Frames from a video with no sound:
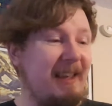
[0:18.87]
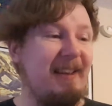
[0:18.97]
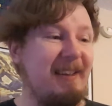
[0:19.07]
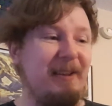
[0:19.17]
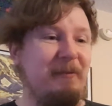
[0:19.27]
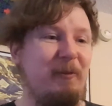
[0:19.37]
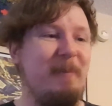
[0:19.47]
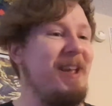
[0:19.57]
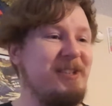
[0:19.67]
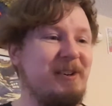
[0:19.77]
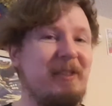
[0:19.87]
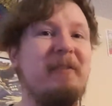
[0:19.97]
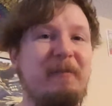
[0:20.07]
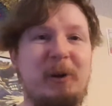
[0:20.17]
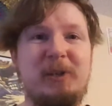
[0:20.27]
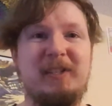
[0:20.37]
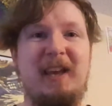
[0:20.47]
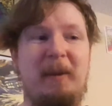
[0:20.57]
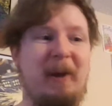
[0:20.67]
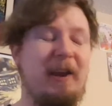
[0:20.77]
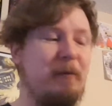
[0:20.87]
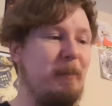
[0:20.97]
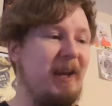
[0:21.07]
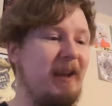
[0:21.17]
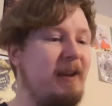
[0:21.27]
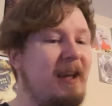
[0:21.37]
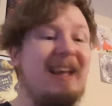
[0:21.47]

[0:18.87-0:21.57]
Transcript: any information on the first game I ever made.